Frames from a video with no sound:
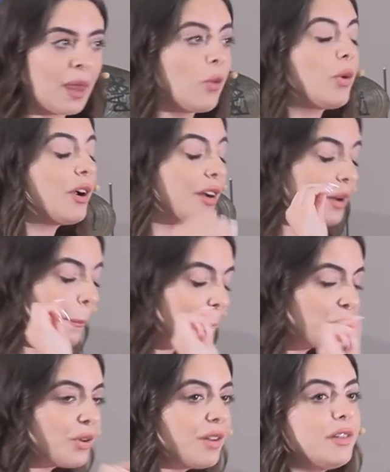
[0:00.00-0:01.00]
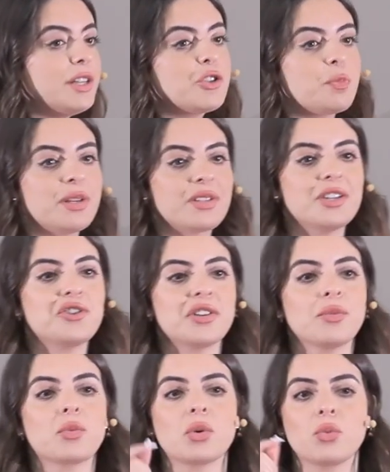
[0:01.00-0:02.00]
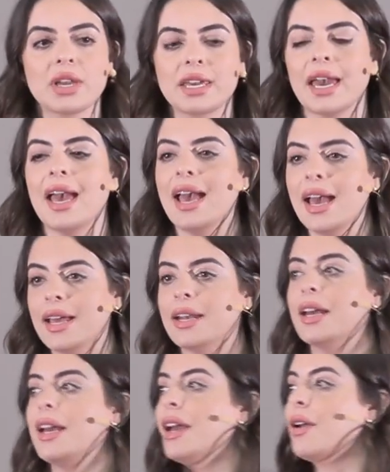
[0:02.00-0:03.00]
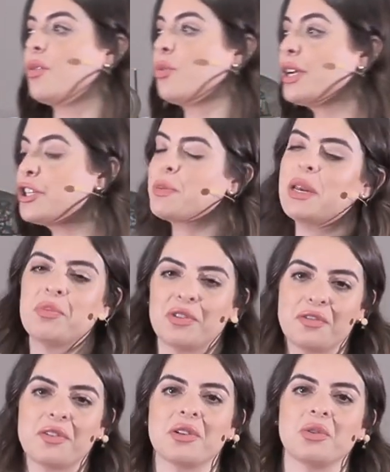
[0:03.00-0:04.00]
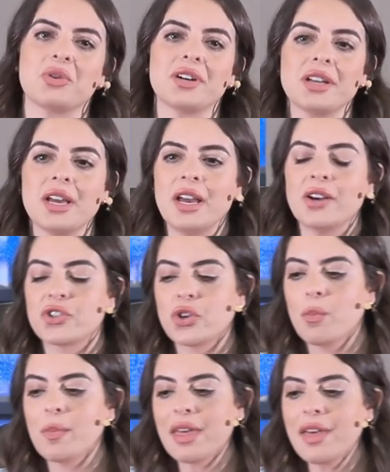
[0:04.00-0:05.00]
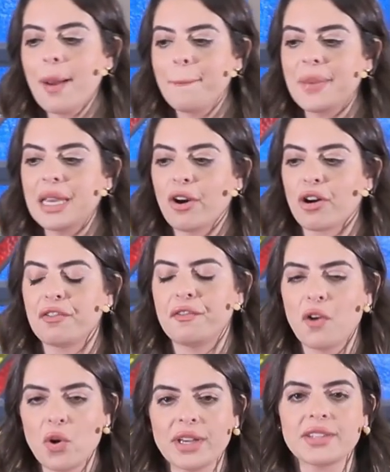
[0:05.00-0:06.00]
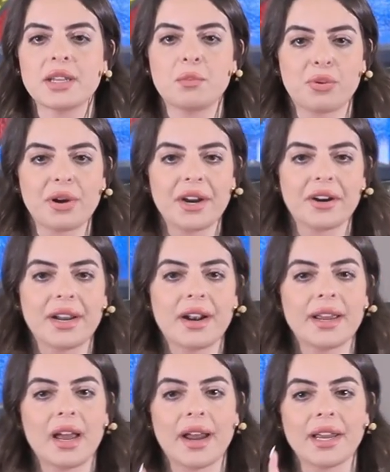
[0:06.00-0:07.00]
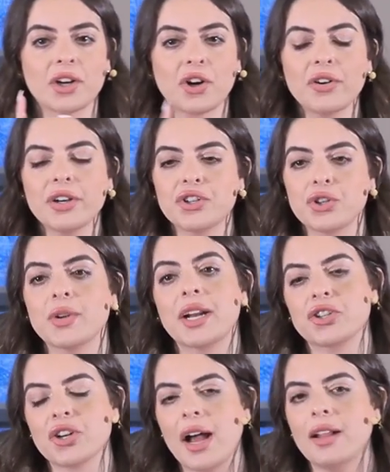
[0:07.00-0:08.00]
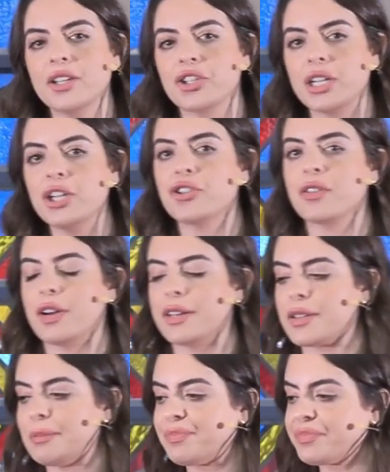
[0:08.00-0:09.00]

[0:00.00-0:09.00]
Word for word: We are in a privileged position where we can reach people for the Lord. So may that be our focus and prayer. And I, I encourage you and I challenge each of us